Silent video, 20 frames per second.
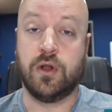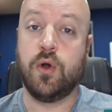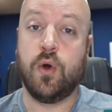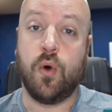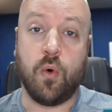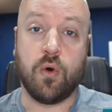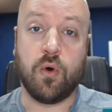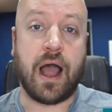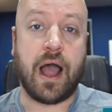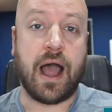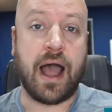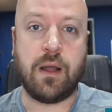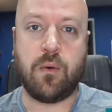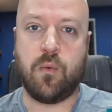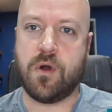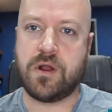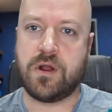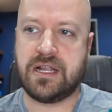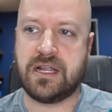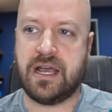or I
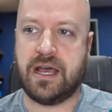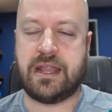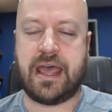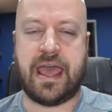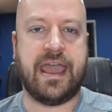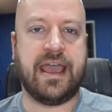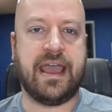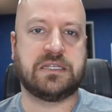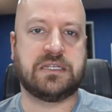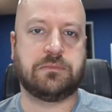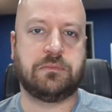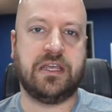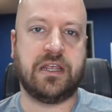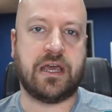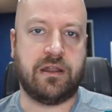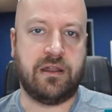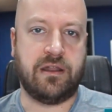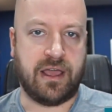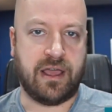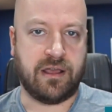worked on
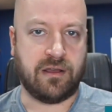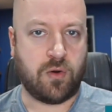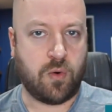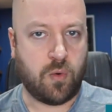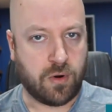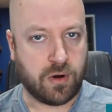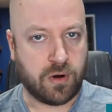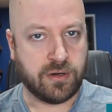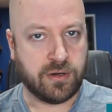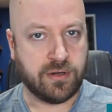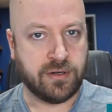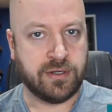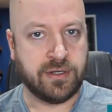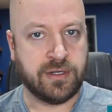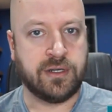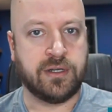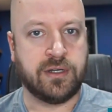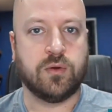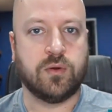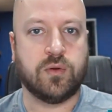ASP.NET Core.
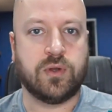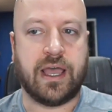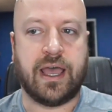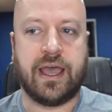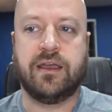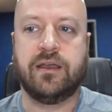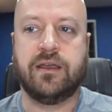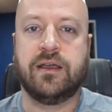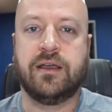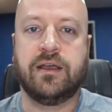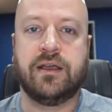Okay?